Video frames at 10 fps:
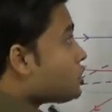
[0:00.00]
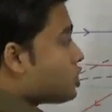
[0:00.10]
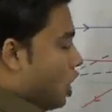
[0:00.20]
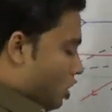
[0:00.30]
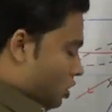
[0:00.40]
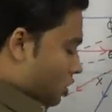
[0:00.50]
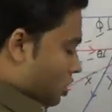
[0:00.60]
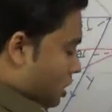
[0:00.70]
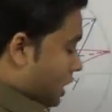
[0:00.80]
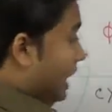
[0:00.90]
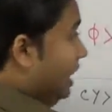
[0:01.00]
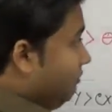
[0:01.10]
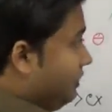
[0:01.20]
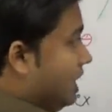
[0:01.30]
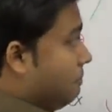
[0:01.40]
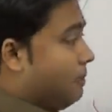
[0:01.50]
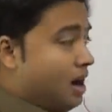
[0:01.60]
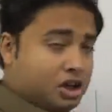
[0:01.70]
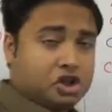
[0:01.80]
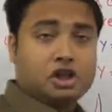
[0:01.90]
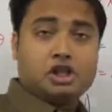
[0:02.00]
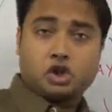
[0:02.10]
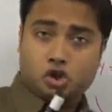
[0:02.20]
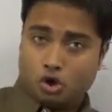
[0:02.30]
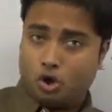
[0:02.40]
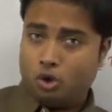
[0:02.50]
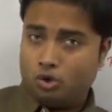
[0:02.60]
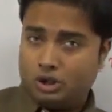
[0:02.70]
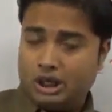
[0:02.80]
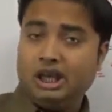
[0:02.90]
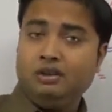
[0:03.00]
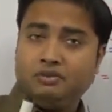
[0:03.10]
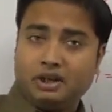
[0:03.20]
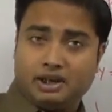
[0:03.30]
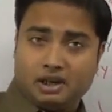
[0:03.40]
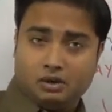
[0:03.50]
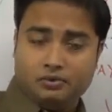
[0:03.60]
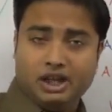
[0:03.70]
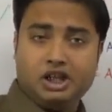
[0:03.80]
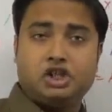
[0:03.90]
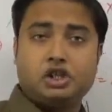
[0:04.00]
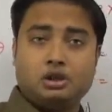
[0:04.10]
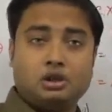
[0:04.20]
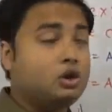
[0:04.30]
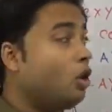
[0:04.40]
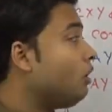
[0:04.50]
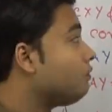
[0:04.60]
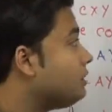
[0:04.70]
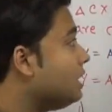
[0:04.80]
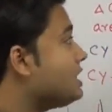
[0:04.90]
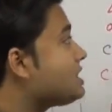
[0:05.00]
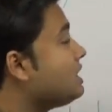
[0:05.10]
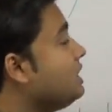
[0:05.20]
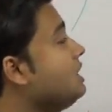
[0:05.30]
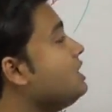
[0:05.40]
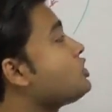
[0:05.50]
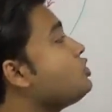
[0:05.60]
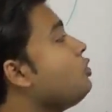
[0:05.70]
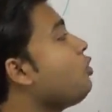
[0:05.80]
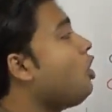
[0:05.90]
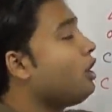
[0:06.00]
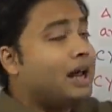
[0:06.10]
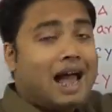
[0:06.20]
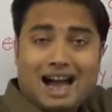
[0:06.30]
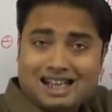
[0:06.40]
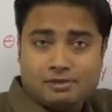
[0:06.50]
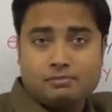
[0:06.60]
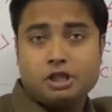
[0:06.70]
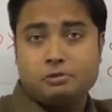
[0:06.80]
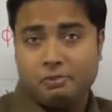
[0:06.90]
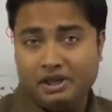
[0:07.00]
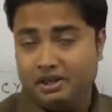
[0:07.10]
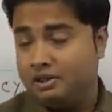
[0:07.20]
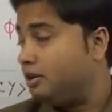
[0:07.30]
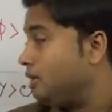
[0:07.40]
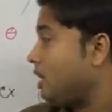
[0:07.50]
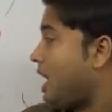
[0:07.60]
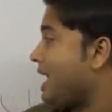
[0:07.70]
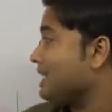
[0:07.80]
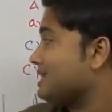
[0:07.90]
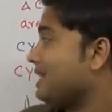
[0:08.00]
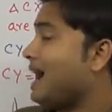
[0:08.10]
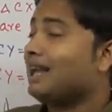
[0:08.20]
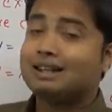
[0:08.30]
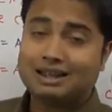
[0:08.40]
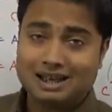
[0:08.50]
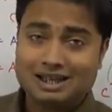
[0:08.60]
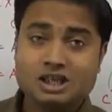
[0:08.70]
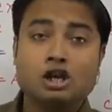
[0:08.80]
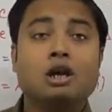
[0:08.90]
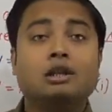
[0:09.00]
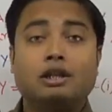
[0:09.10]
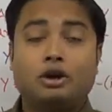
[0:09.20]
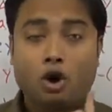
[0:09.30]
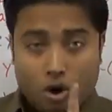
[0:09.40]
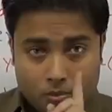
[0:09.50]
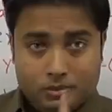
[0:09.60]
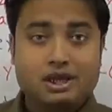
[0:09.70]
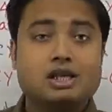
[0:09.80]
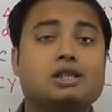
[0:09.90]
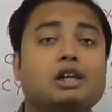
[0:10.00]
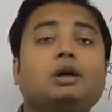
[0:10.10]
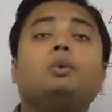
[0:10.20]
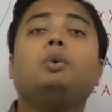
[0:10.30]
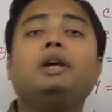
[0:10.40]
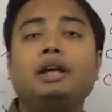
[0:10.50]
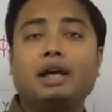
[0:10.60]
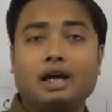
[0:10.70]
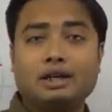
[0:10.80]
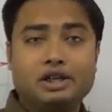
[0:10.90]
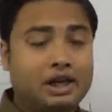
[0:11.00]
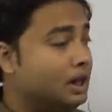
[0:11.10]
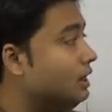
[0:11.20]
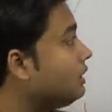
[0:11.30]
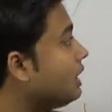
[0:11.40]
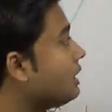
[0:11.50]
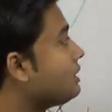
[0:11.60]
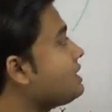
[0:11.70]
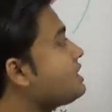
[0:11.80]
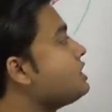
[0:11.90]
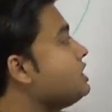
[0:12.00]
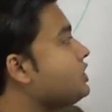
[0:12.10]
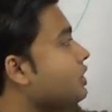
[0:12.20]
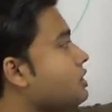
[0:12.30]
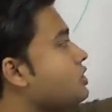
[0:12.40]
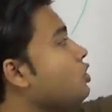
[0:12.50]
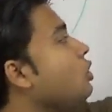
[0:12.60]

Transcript: So if the aperture is low, if the curvature of this is not as much big as like this, then obviously we can tell that this theta